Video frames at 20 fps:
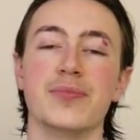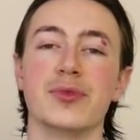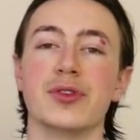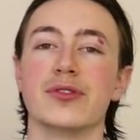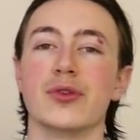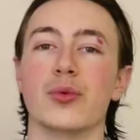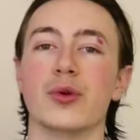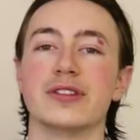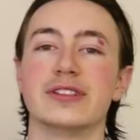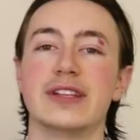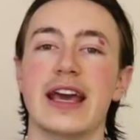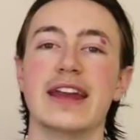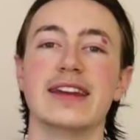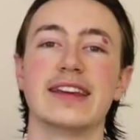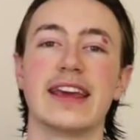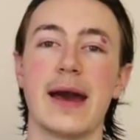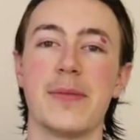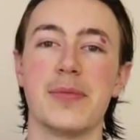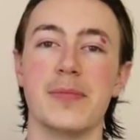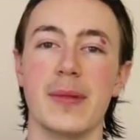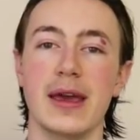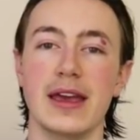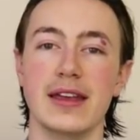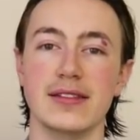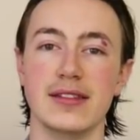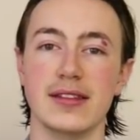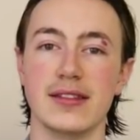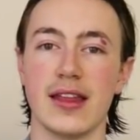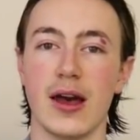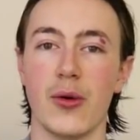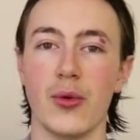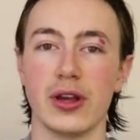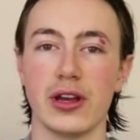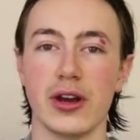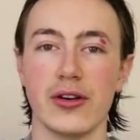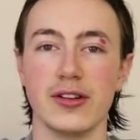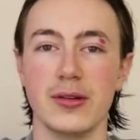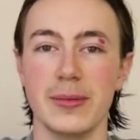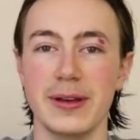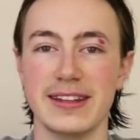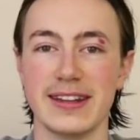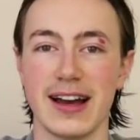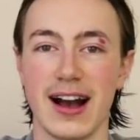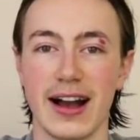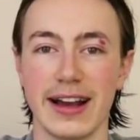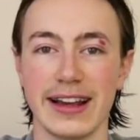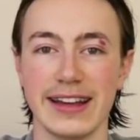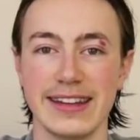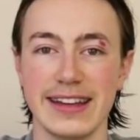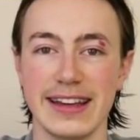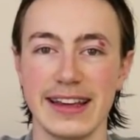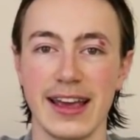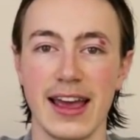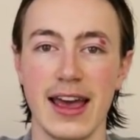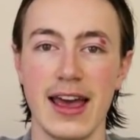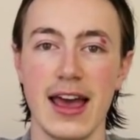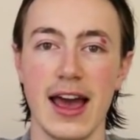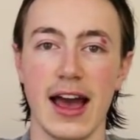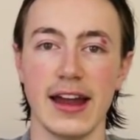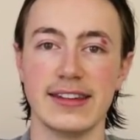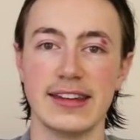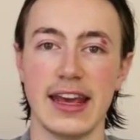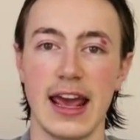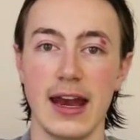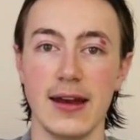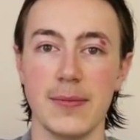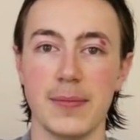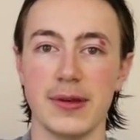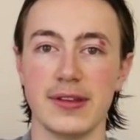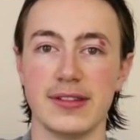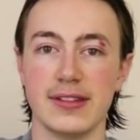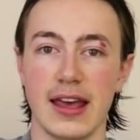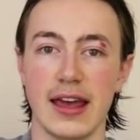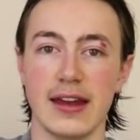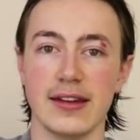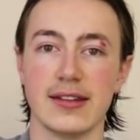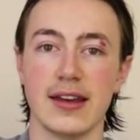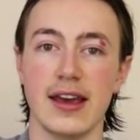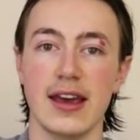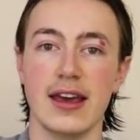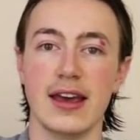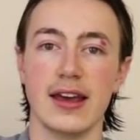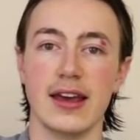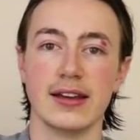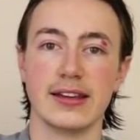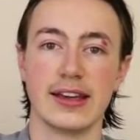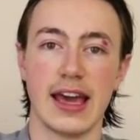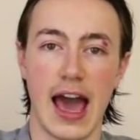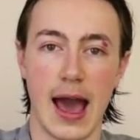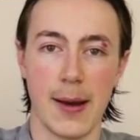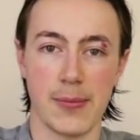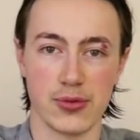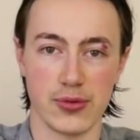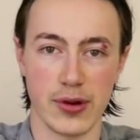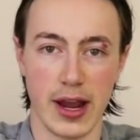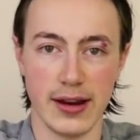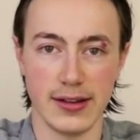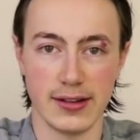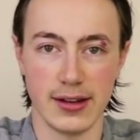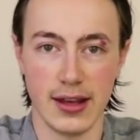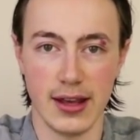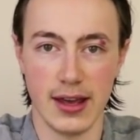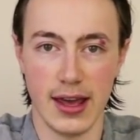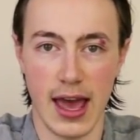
So what 10 cap means is that we're going to be targeting a 10% cap rate.